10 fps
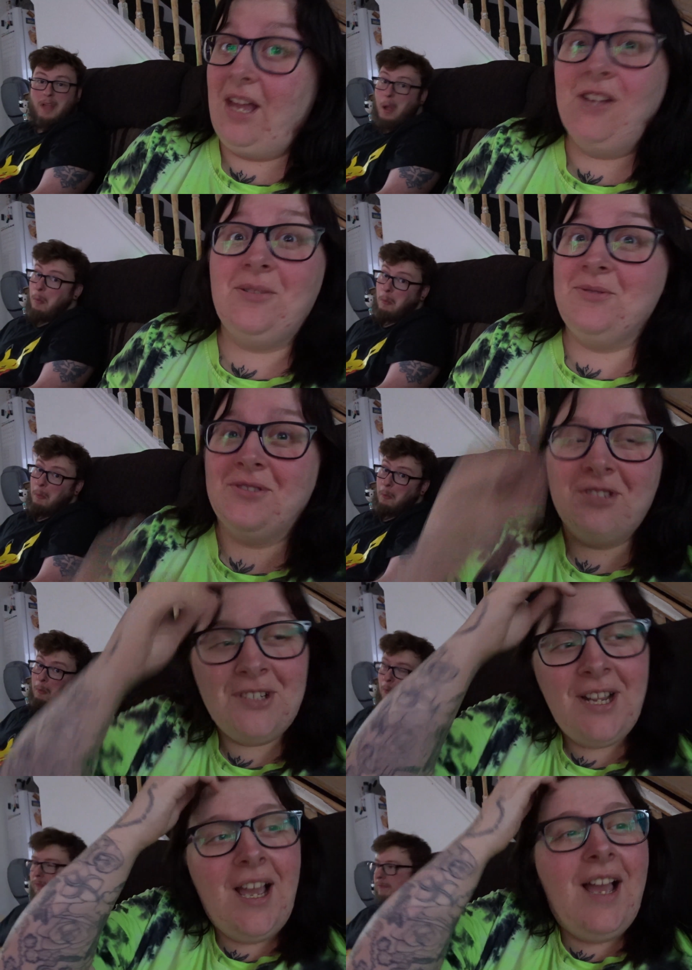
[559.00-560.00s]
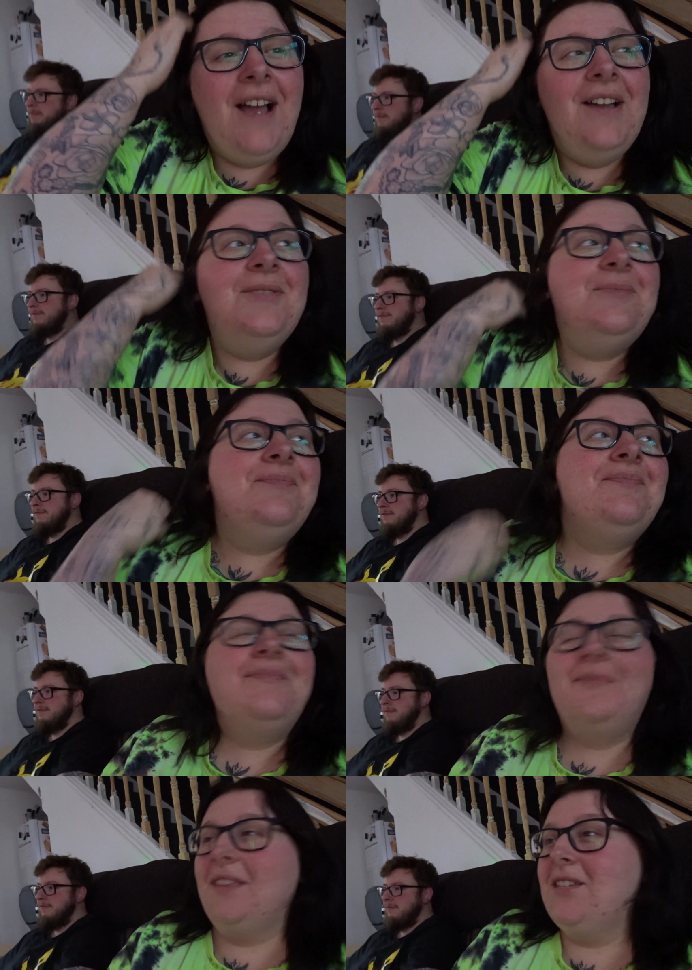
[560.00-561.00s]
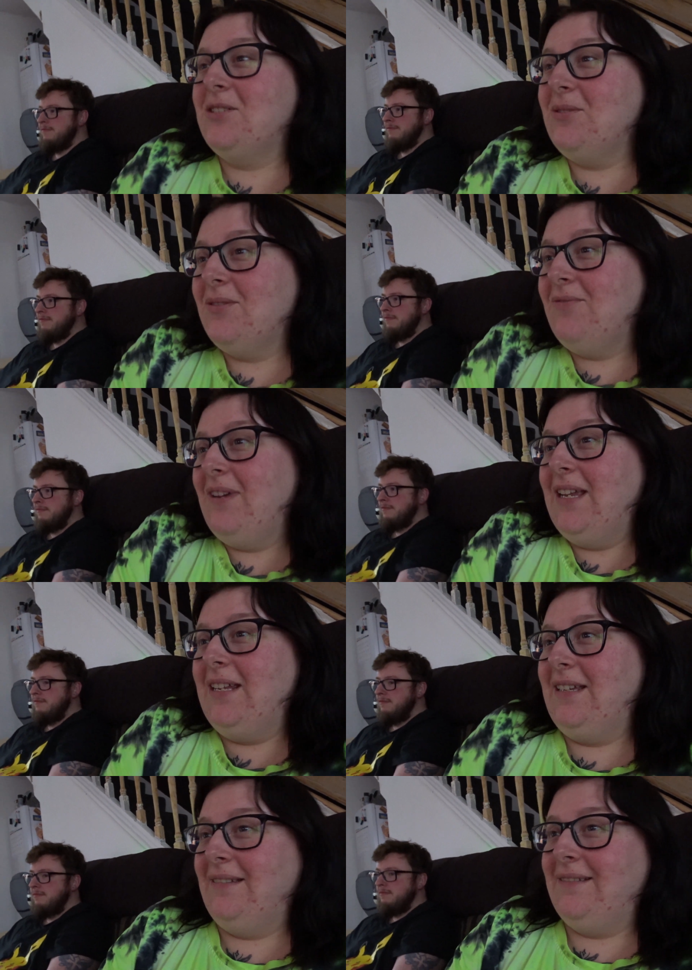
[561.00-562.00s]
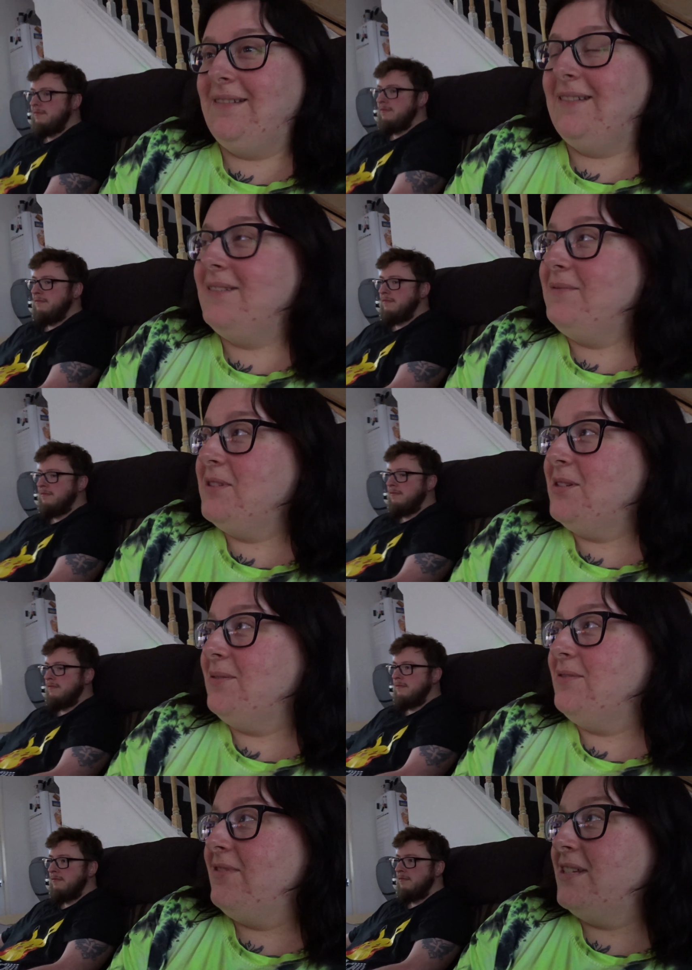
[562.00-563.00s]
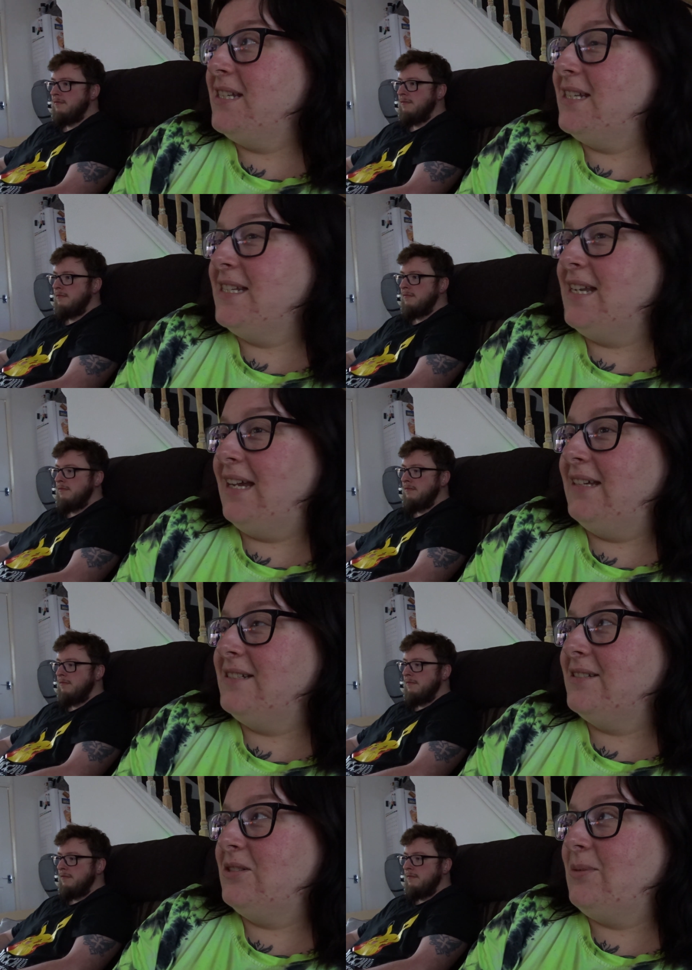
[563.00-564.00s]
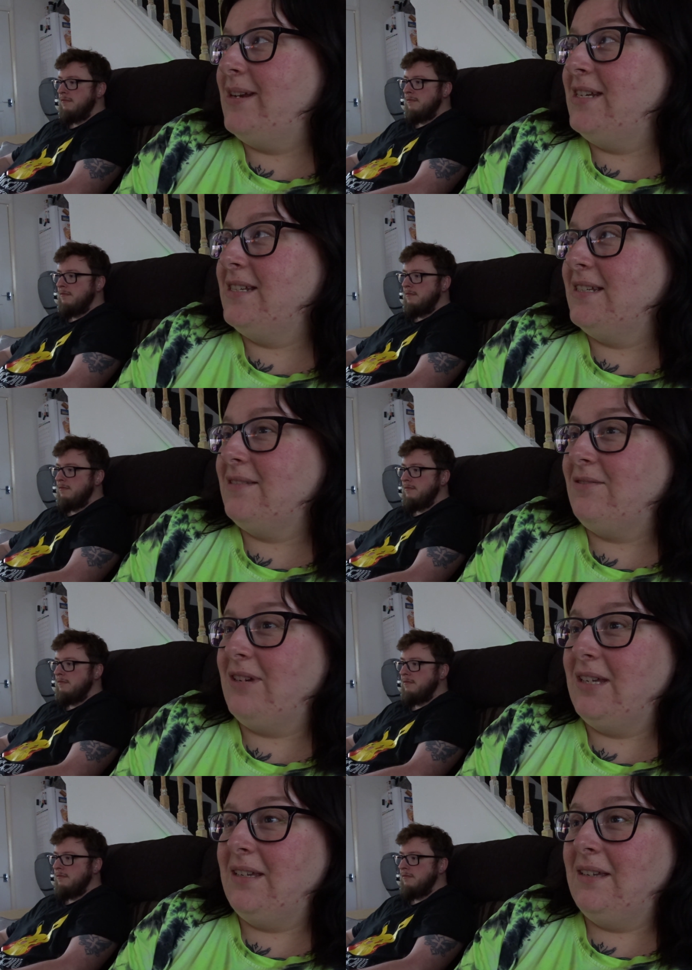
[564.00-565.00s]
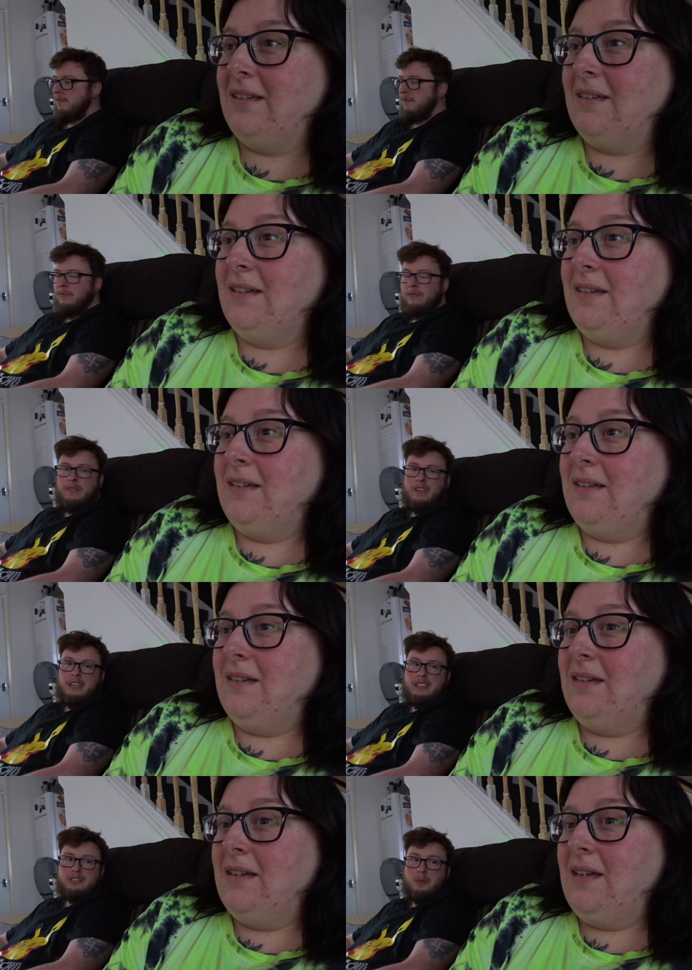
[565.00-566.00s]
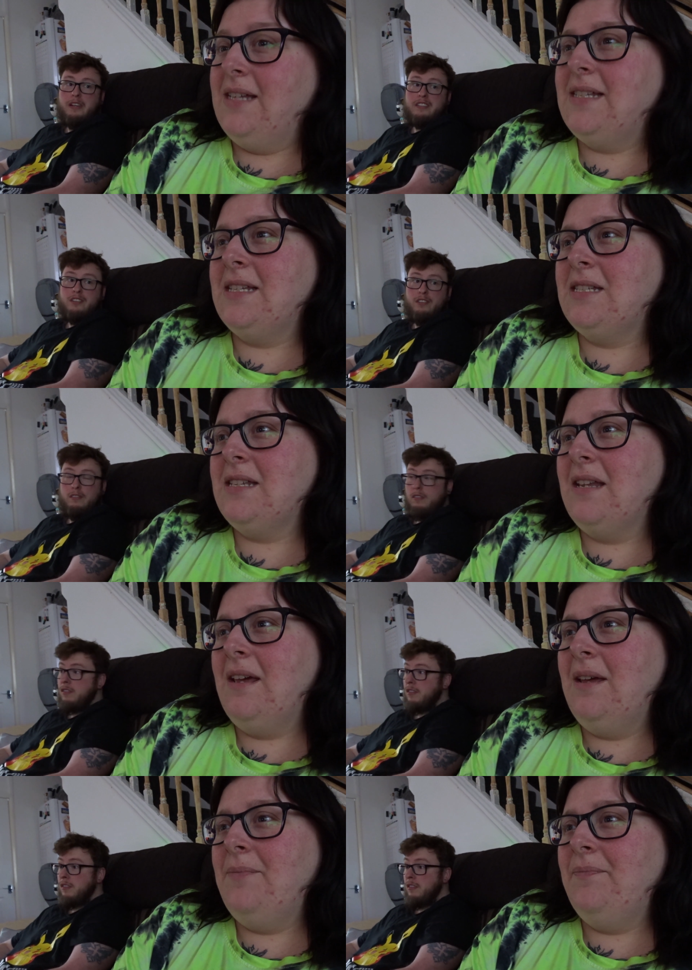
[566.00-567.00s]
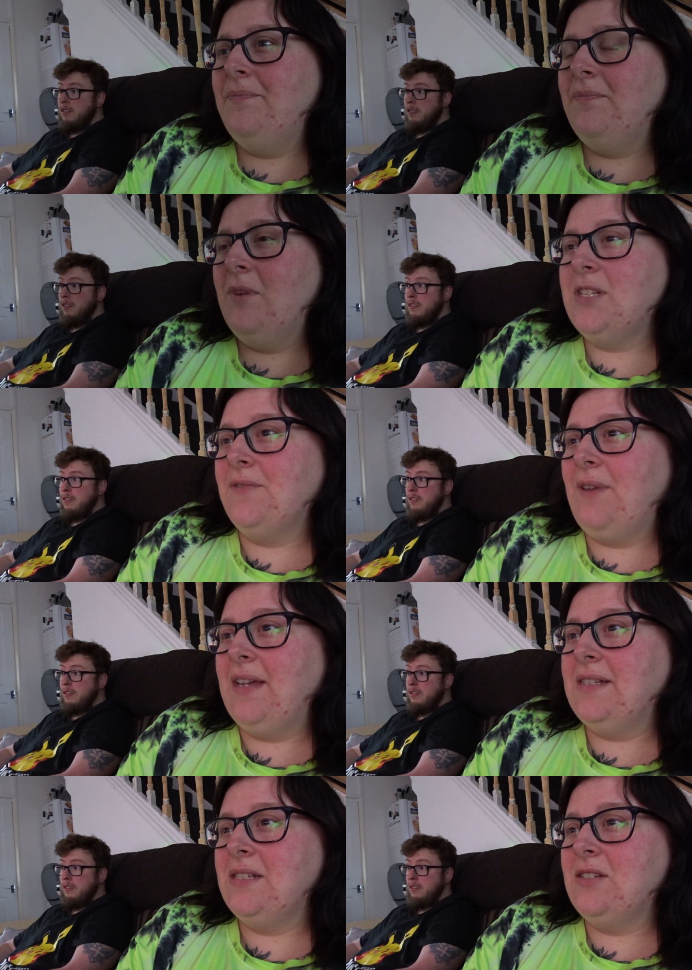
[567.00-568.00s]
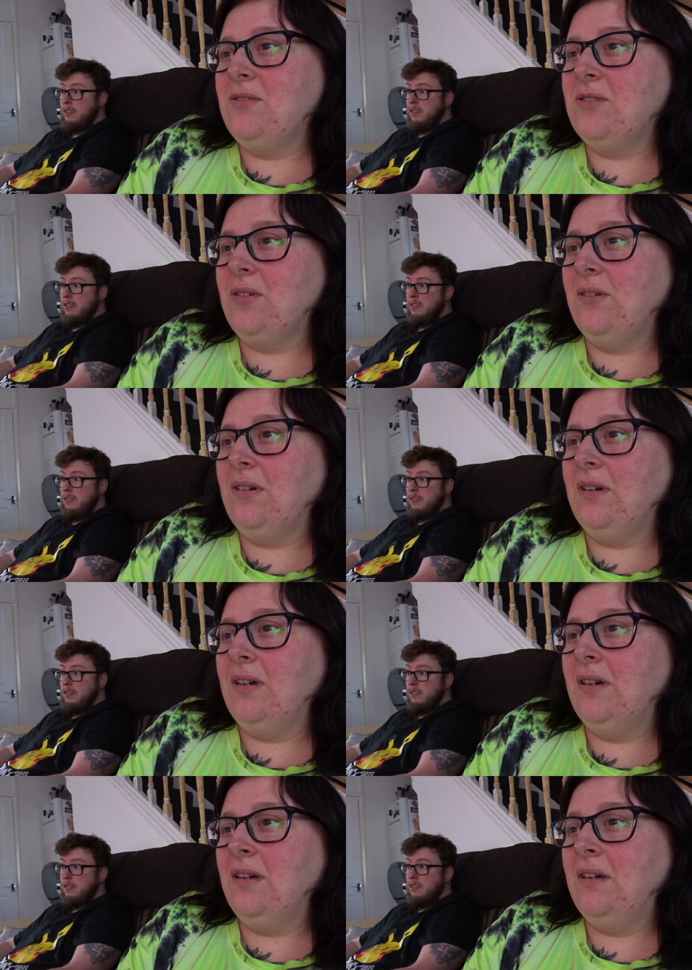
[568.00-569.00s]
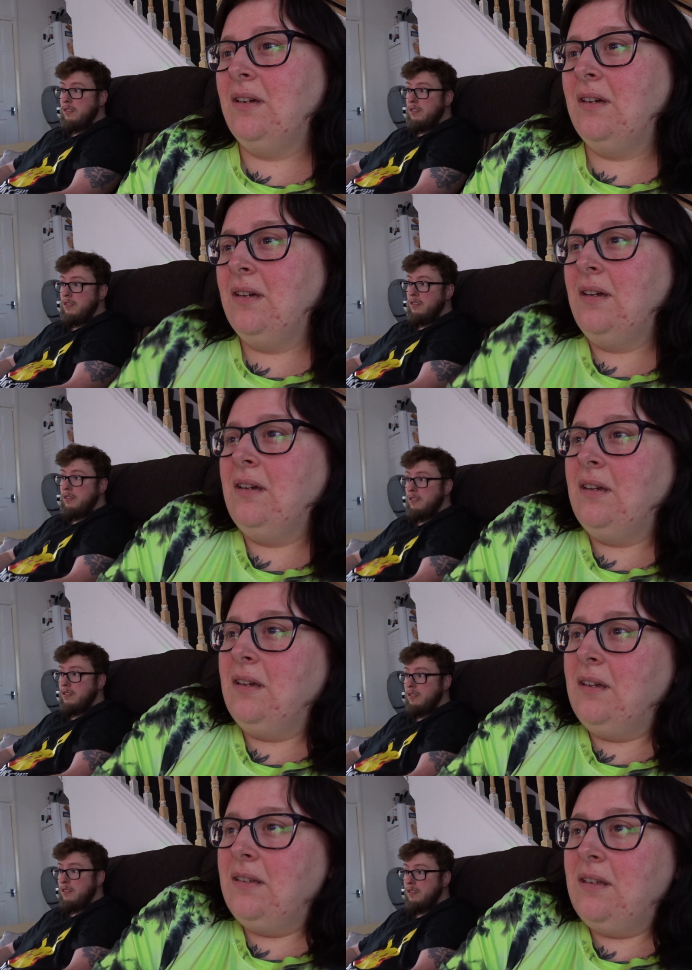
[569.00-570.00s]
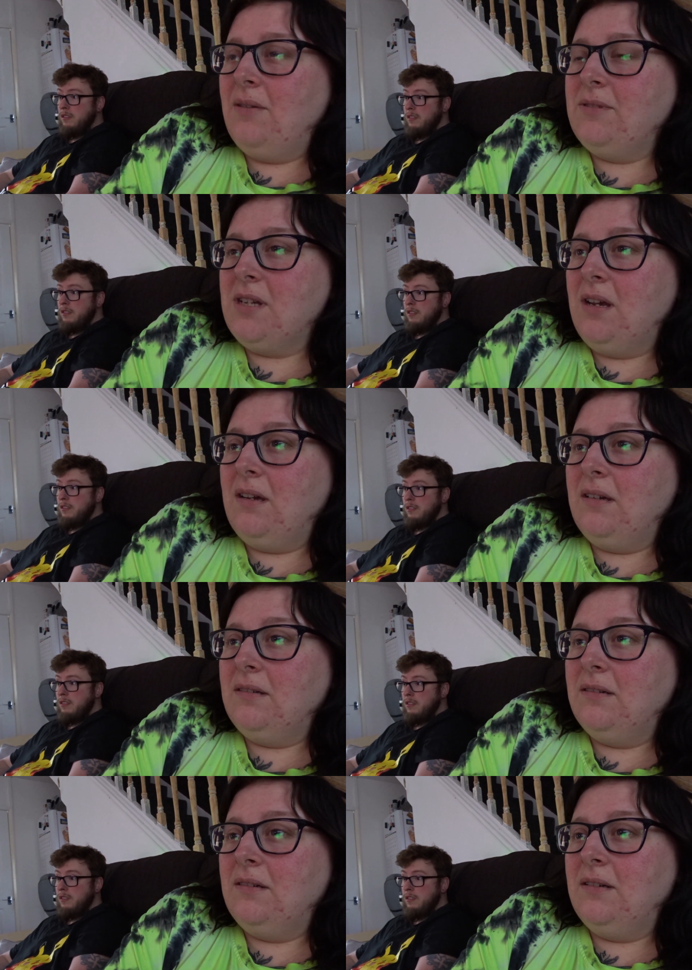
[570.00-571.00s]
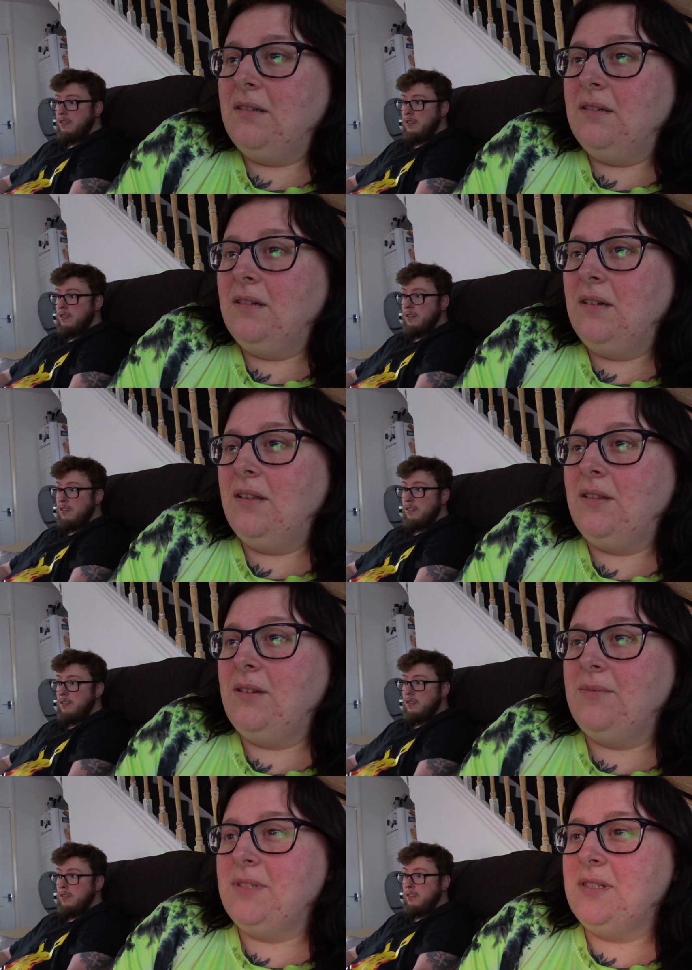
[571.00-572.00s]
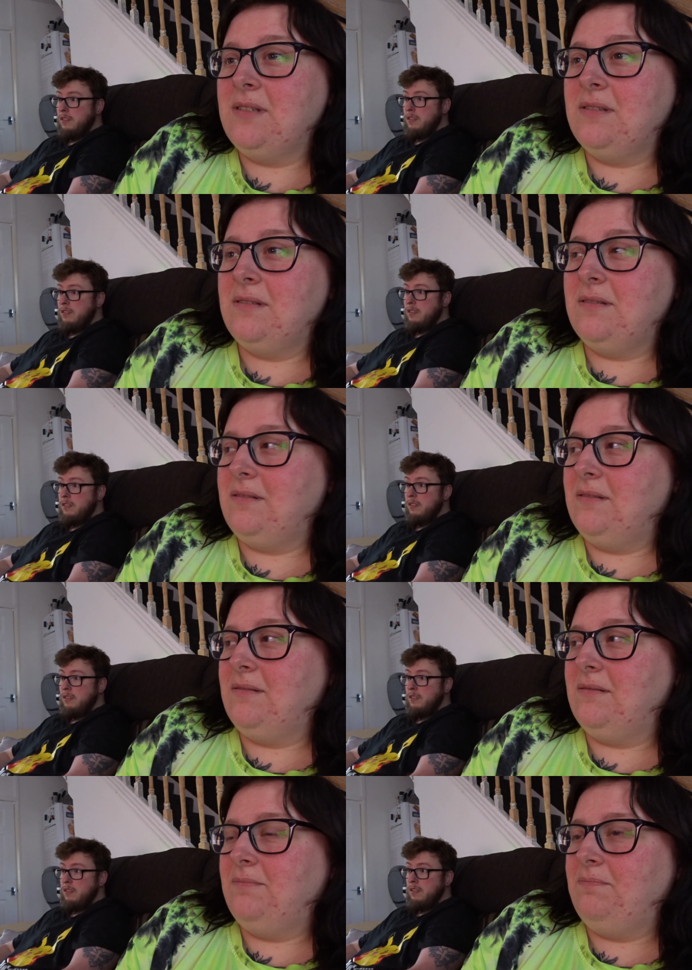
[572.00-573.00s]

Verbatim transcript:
Speaker 1: I don't judge. Um, there's nothing really we're doing us today. It's 20 to 3. It's 20 Is this, um, what's her face, his new song? No, it's not. I thought it was